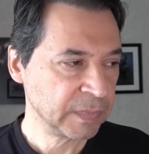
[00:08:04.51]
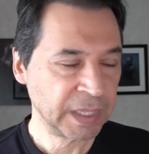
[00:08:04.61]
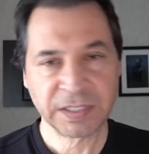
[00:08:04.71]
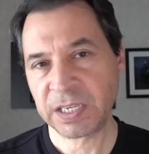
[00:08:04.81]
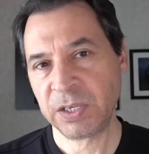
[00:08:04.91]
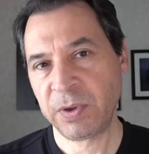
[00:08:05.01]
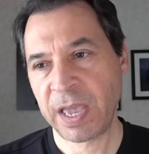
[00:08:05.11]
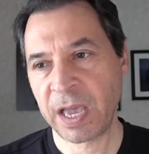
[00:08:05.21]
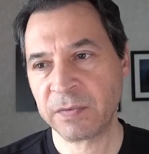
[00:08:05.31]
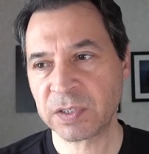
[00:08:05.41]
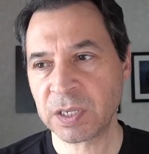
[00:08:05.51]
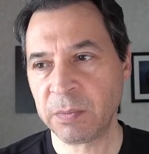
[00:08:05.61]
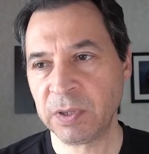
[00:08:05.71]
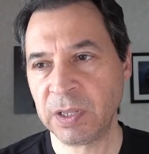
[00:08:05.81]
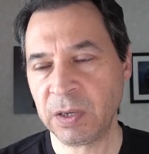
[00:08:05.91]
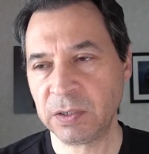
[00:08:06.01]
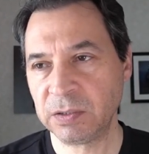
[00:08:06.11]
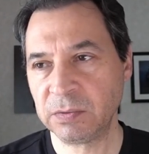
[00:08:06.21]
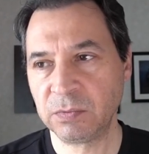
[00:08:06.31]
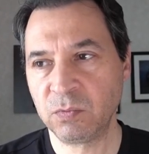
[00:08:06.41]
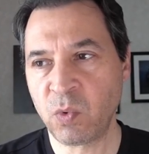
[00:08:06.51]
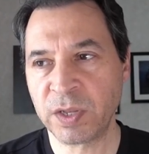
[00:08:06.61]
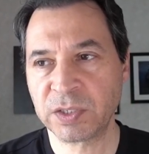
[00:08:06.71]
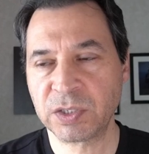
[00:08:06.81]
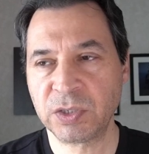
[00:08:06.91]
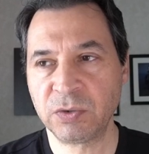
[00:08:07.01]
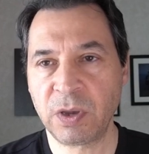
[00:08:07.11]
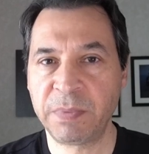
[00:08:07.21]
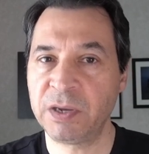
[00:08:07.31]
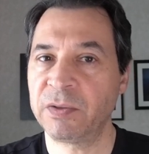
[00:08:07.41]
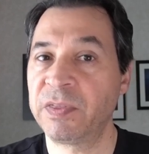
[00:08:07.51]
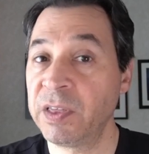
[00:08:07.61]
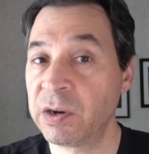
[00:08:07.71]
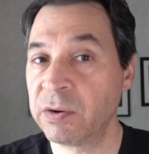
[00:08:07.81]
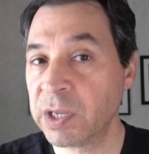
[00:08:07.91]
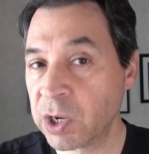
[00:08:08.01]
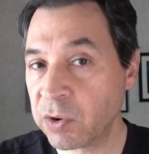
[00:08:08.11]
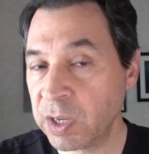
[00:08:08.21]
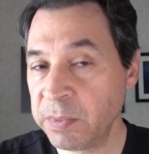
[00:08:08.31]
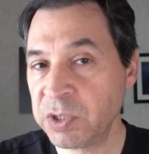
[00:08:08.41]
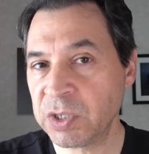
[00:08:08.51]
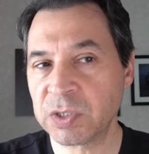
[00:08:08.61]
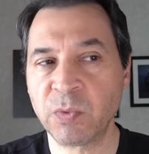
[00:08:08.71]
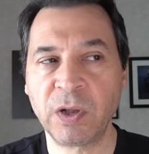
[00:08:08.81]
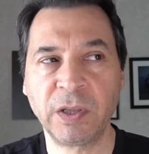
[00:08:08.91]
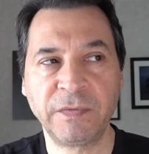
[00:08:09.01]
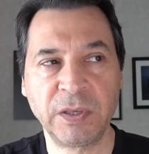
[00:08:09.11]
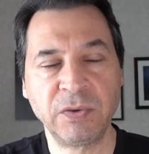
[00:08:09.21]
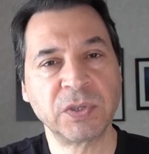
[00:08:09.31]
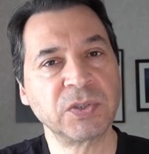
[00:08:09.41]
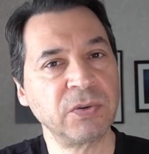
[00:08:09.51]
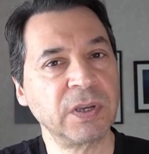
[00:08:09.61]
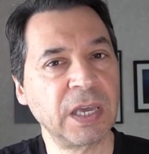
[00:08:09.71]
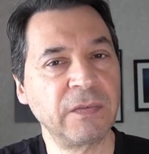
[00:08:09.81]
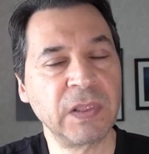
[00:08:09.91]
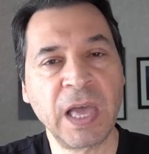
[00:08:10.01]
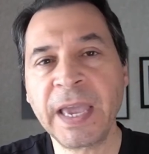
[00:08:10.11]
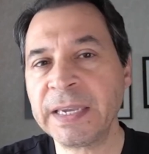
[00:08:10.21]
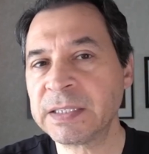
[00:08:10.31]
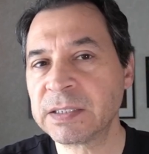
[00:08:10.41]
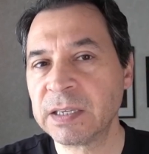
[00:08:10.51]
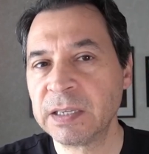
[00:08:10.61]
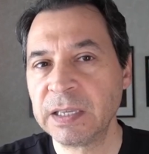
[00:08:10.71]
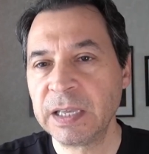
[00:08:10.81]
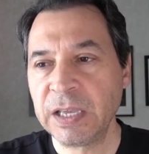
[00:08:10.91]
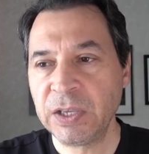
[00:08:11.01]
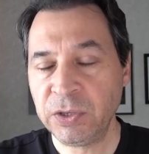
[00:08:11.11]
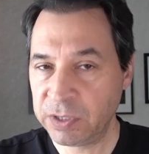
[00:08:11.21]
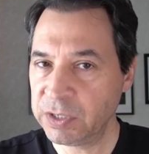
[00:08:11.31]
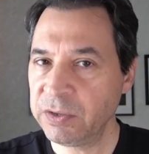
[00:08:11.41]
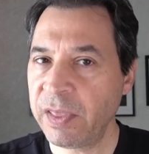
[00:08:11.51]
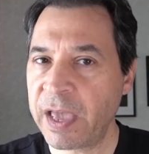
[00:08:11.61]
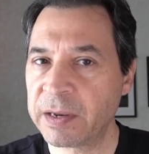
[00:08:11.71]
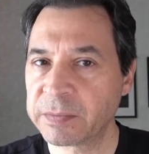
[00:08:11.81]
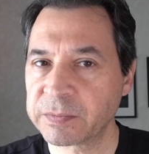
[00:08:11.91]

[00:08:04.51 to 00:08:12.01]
Let's say you have someone that wants to appear thinner in her images. Well, if you use a certain kind of light, you can do that.